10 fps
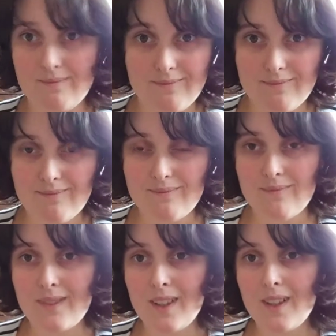So
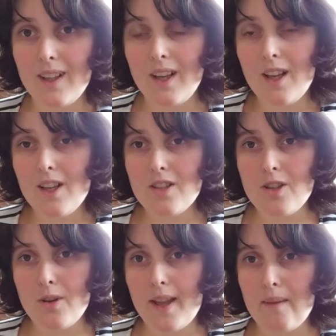that being said,
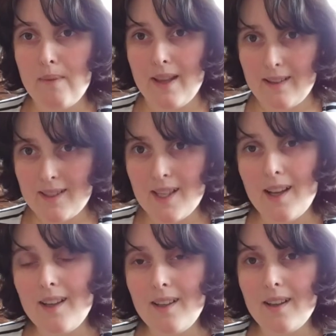
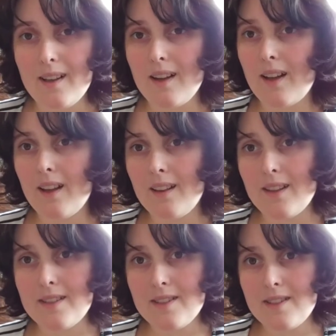let's get into it.
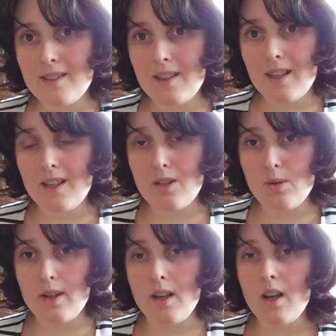So
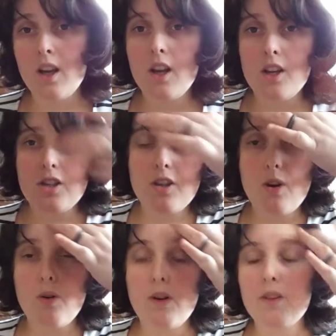the book I am
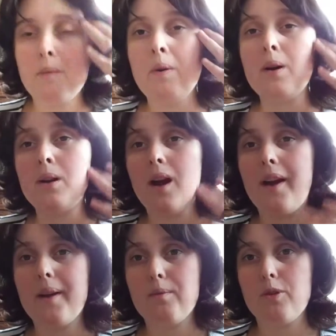reviewing
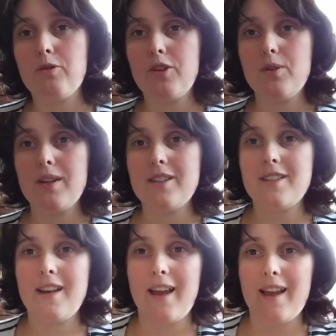today is,
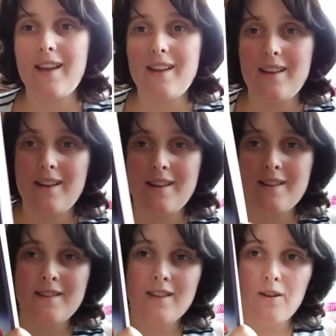of course,
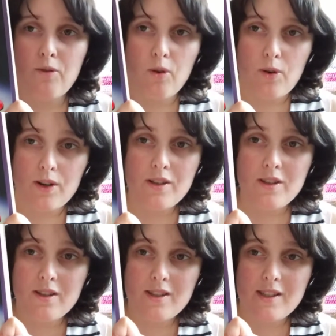Cinder
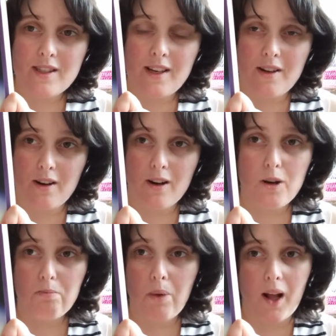by Marissa Meyer.